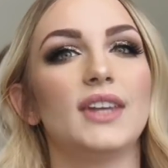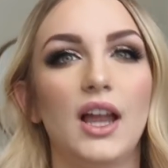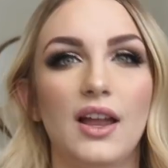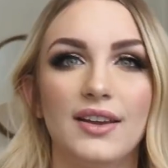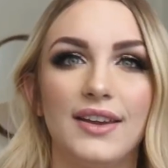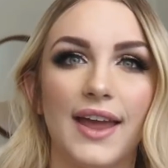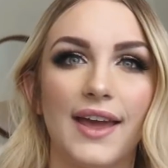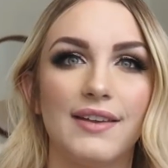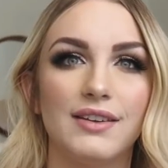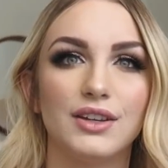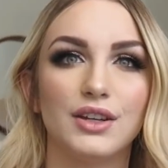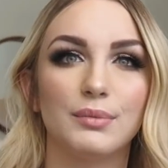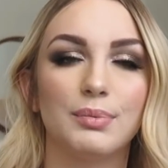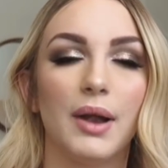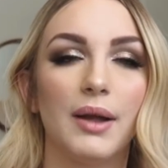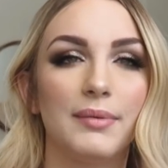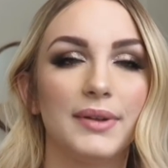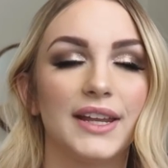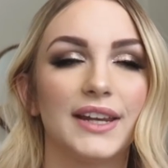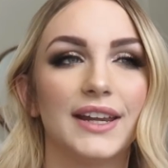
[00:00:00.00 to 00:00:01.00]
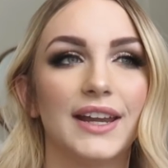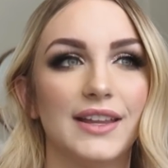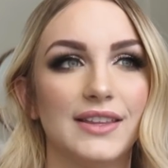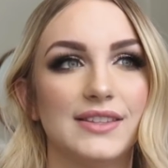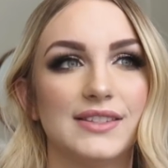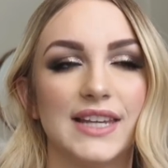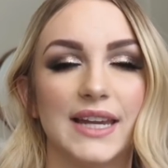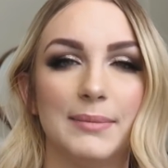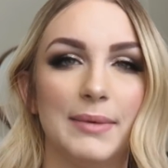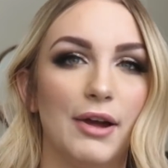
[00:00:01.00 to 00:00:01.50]
again, you're probably gonna get
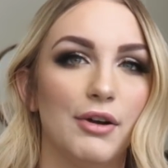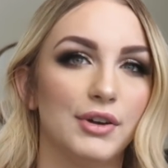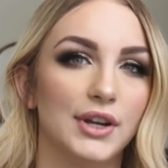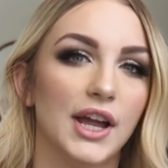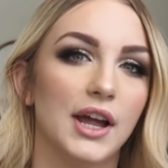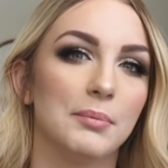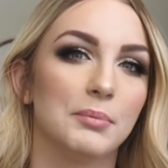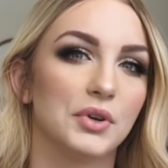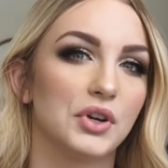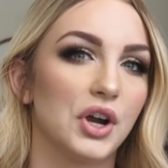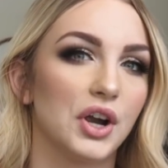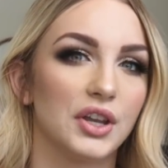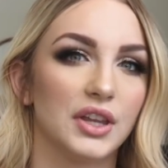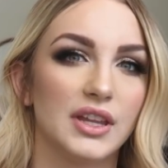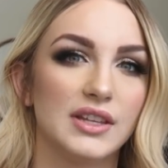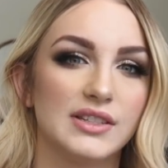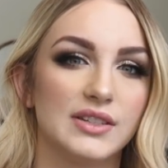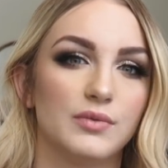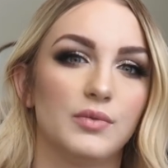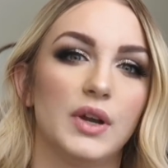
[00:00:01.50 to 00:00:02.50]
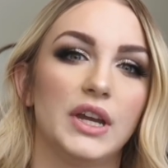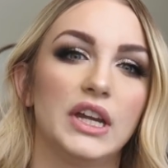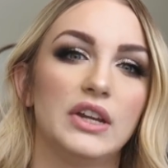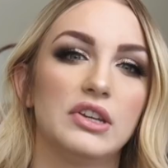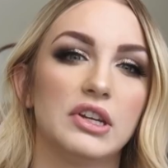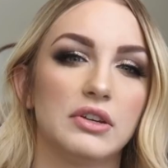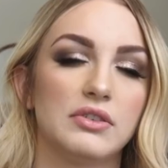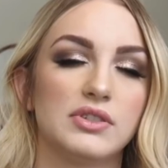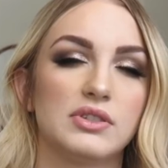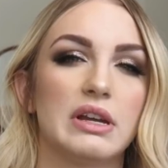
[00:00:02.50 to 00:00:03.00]
the same outcome regardless of what you do,